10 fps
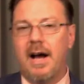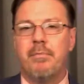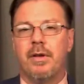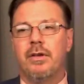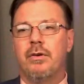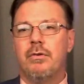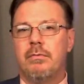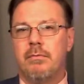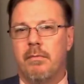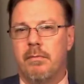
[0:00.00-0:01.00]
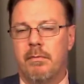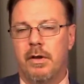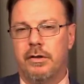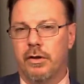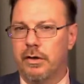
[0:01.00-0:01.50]
Bob, you,
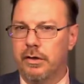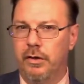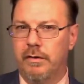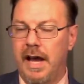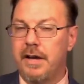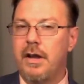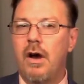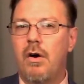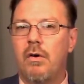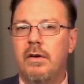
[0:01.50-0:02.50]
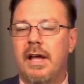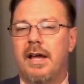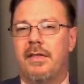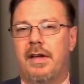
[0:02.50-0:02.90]
you you've got to know